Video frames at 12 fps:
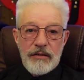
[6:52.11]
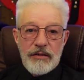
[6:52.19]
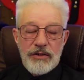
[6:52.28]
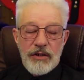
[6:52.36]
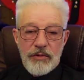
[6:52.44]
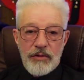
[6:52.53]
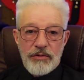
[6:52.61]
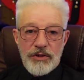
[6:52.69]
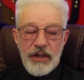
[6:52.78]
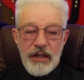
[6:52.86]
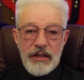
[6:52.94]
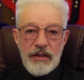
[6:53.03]
somebody was
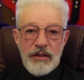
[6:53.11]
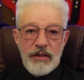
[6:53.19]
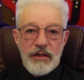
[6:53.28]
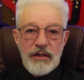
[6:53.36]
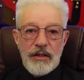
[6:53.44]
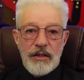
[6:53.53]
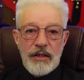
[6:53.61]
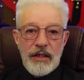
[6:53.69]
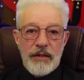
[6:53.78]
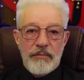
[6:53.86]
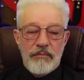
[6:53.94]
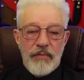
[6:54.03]
saying that
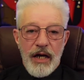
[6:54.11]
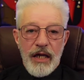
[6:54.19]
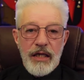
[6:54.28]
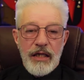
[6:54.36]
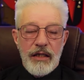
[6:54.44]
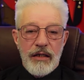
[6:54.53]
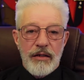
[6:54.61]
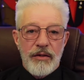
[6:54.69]
it may